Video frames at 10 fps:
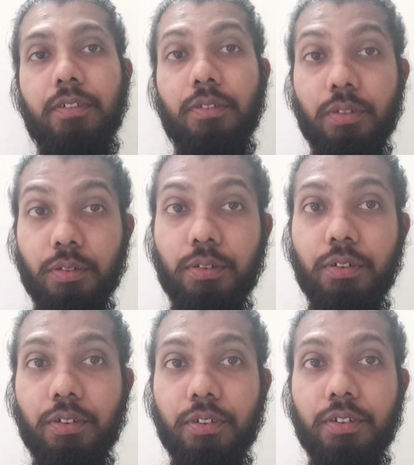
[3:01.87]

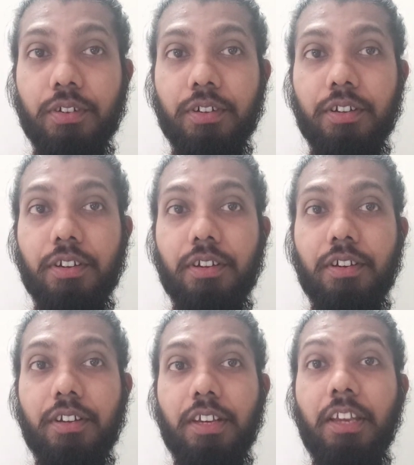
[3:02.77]
So,
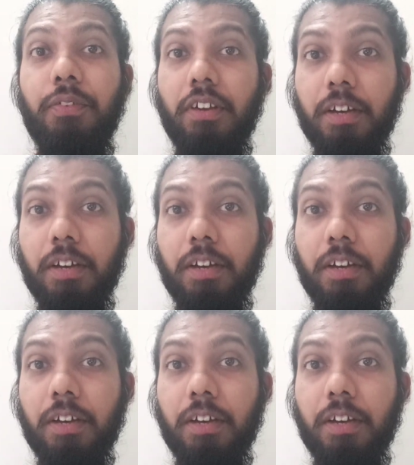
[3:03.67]
if you